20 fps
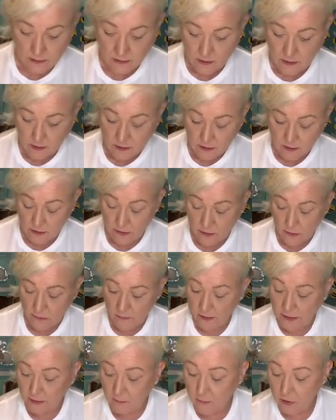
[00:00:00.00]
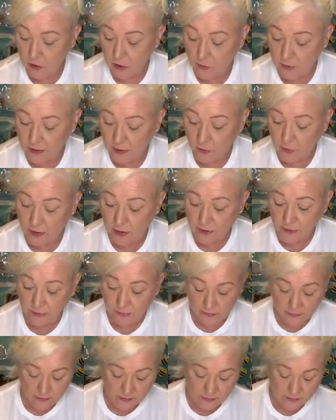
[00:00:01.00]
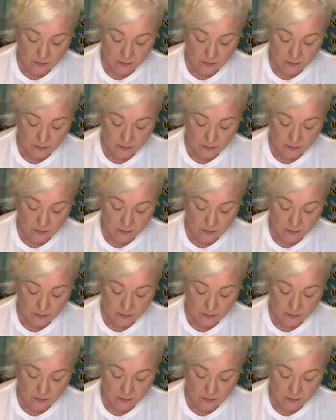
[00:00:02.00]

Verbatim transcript: the color that I'm going with.